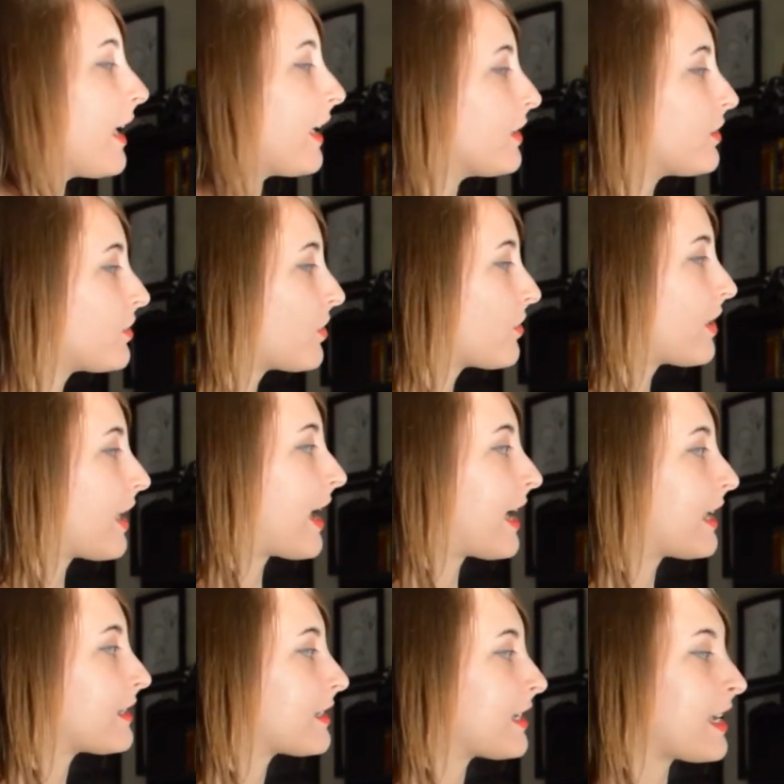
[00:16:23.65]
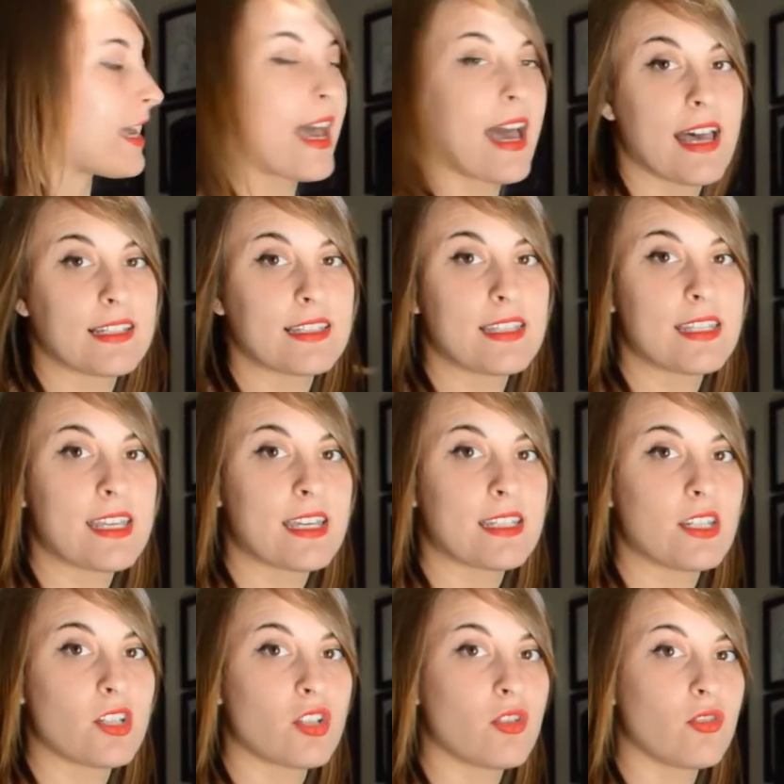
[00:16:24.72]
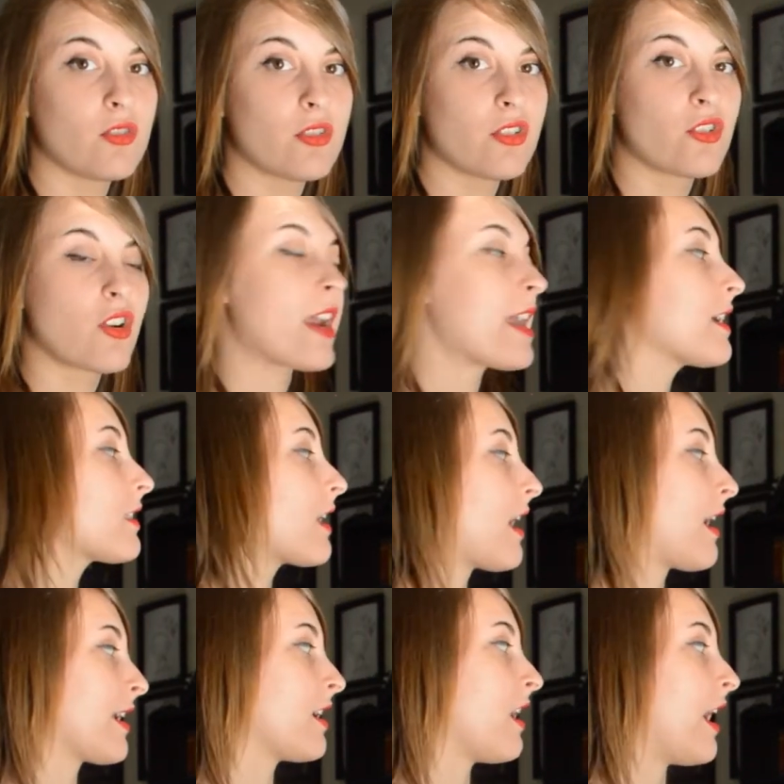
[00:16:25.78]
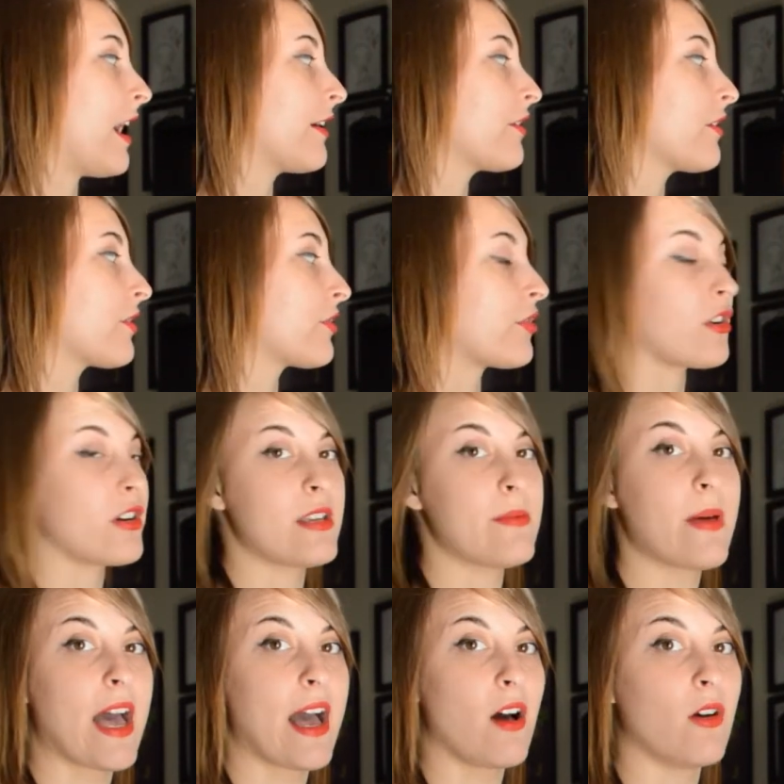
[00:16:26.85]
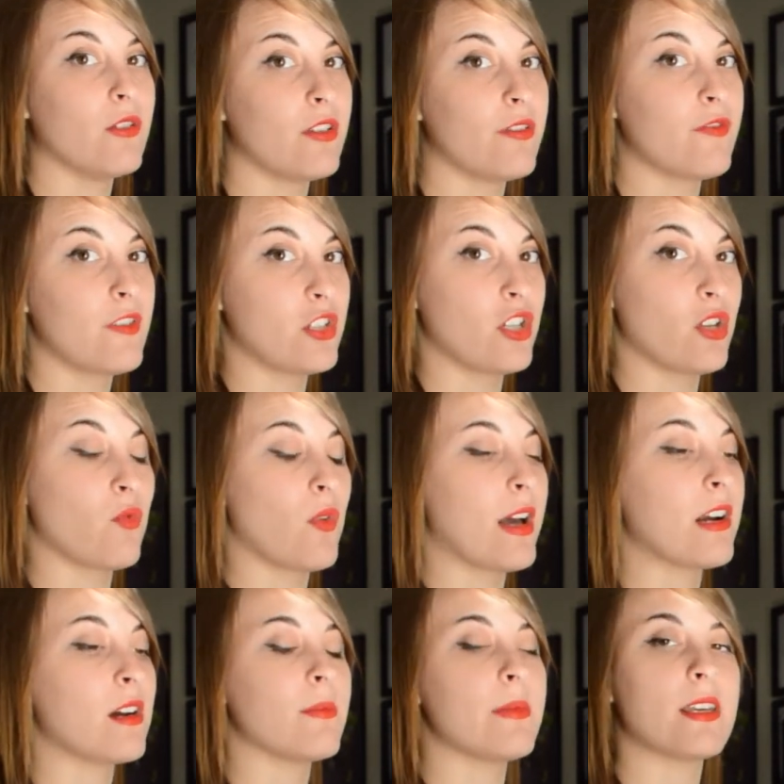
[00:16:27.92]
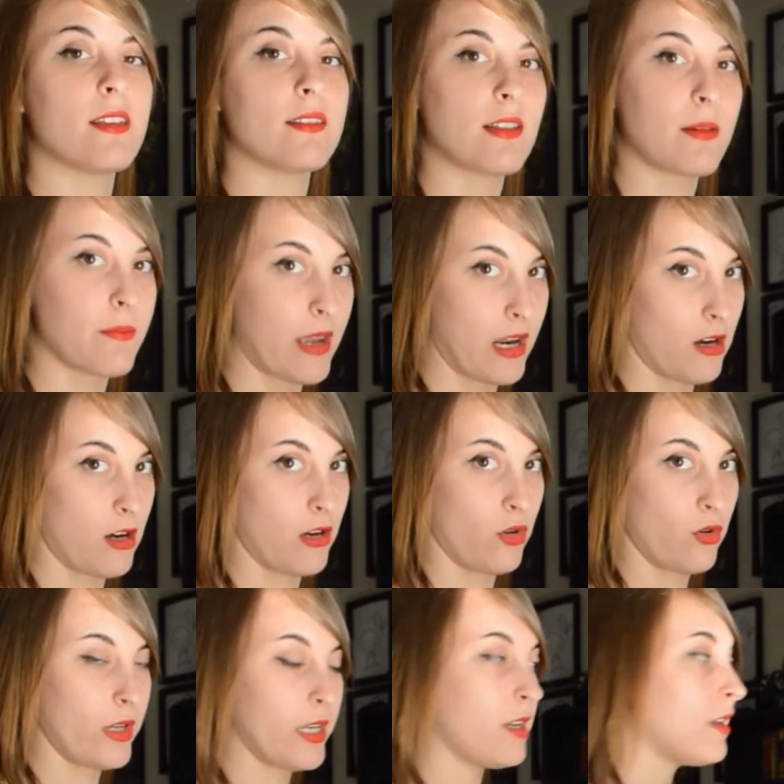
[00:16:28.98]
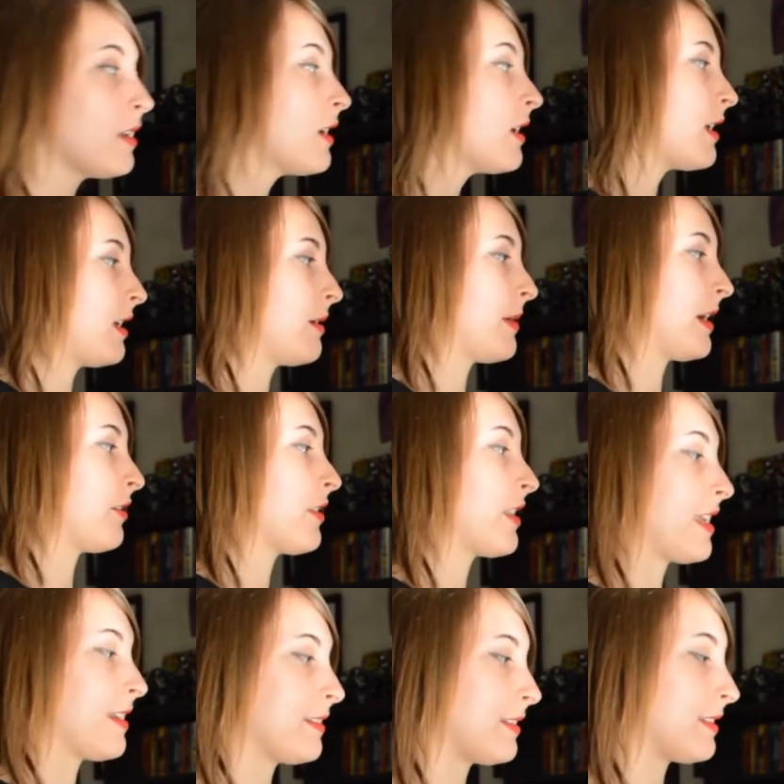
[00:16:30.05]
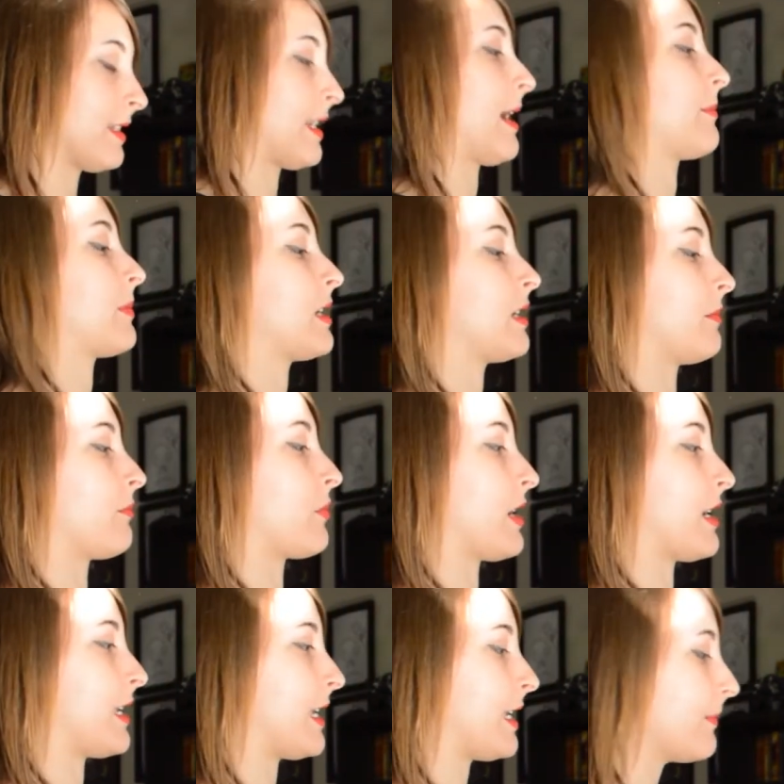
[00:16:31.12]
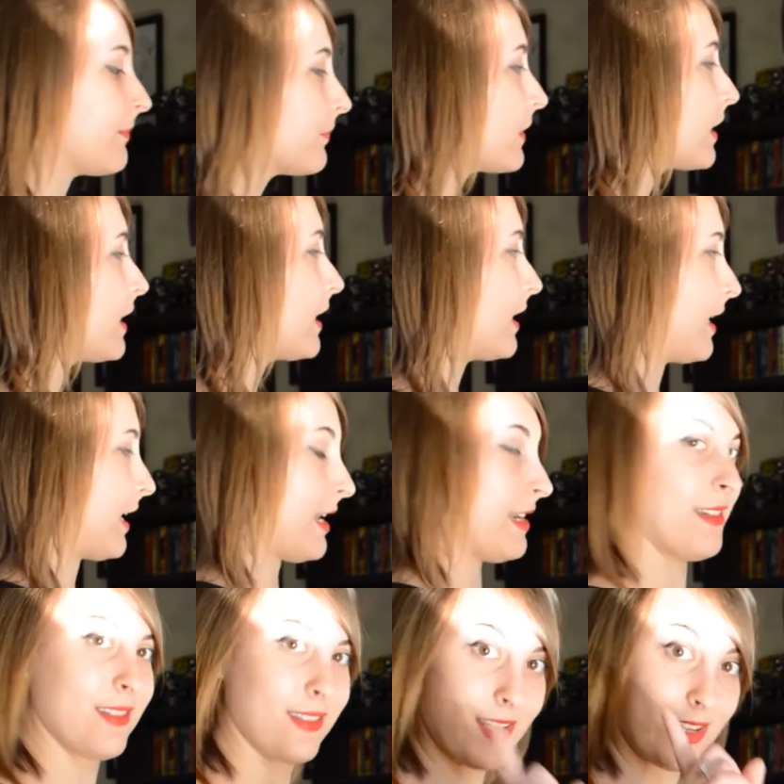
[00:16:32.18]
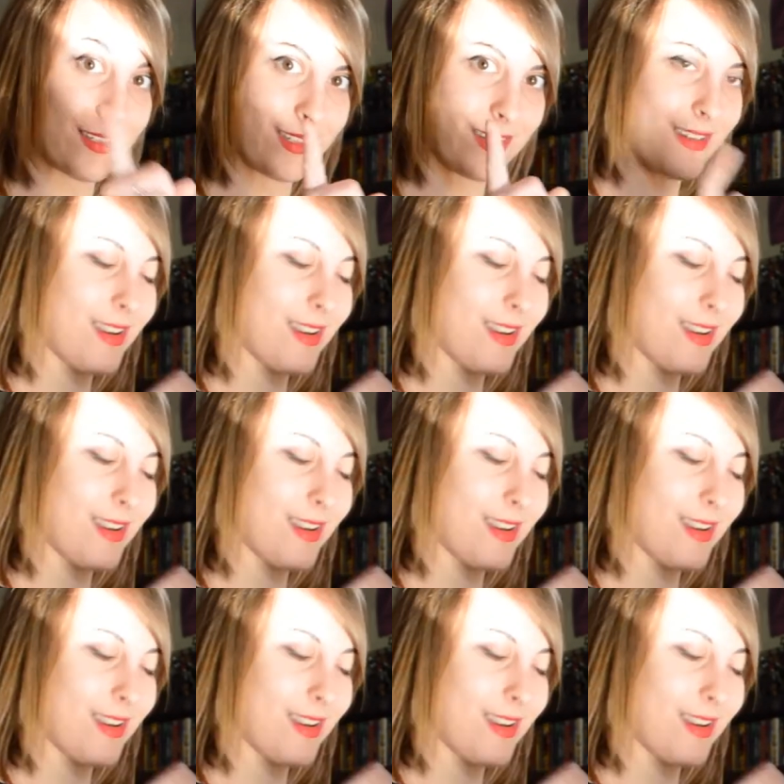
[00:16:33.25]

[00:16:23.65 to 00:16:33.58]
so that it has the additional strength. I got 30-pound fishing wire because I'm paranoid about things snapping and breaking, and it did